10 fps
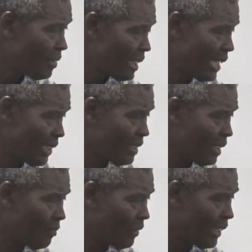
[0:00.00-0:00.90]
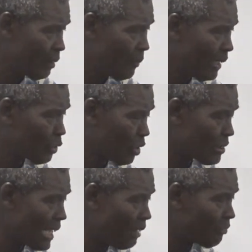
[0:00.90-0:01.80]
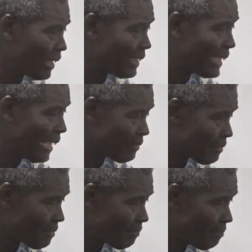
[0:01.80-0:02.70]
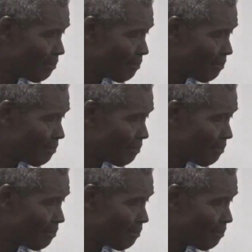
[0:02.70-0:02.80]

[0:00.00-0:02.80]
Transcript: Yeah, he delivered him, but it was after death.